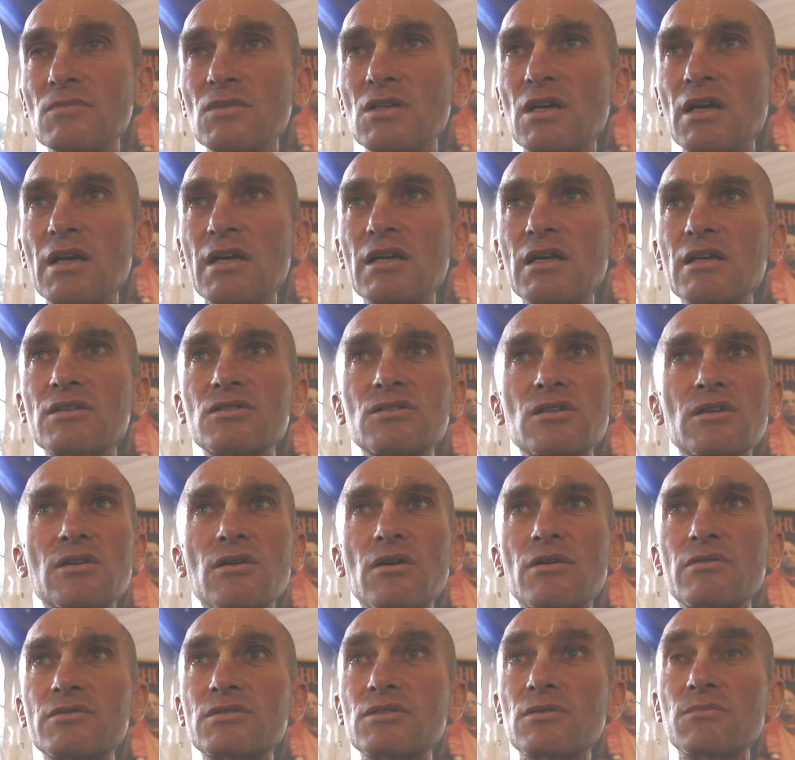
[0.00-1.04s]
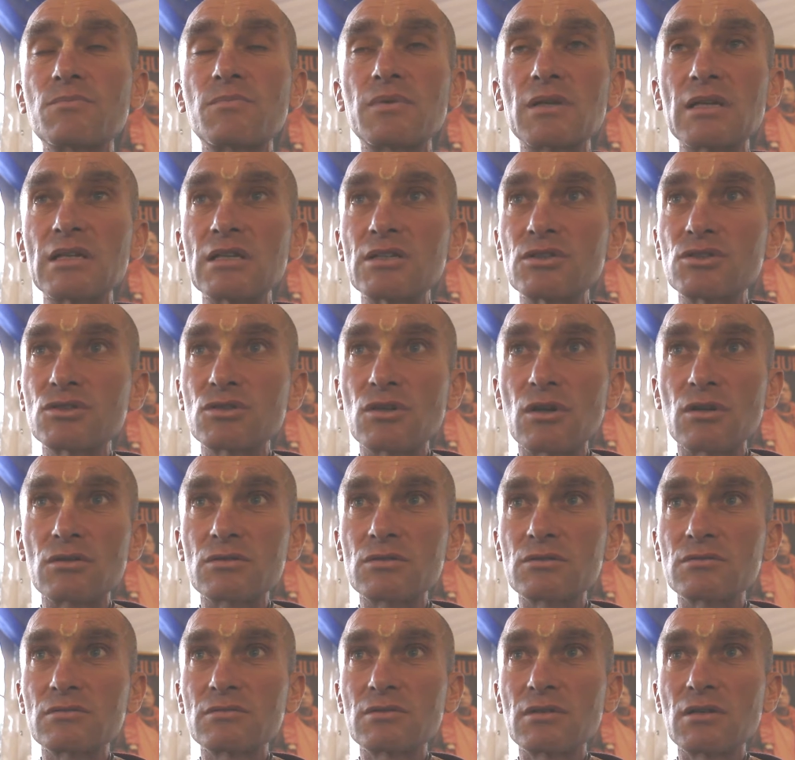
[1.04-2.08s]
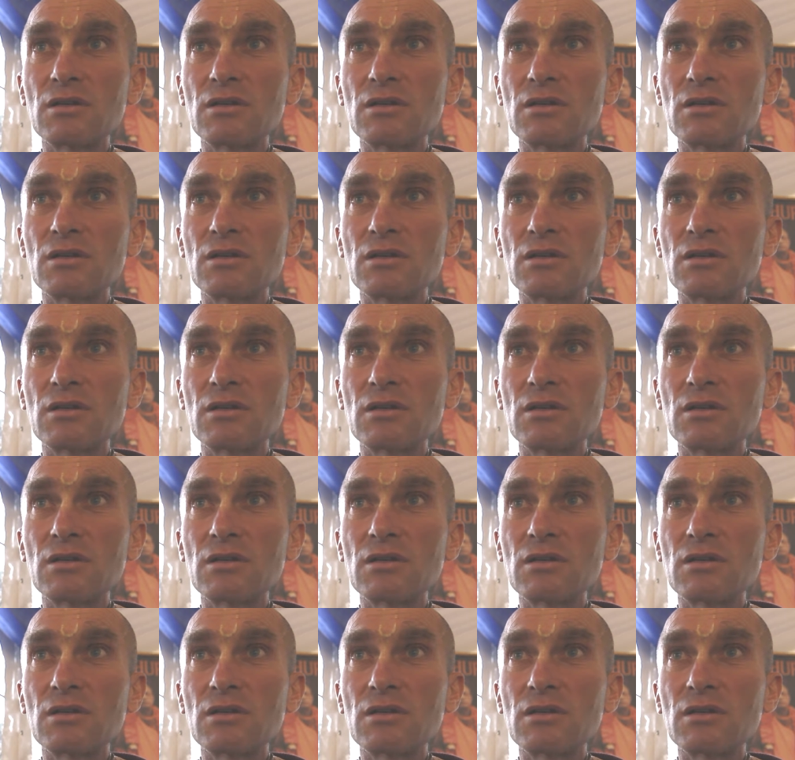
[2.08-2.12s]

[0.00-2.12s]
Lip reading: and actually I was completely shocked.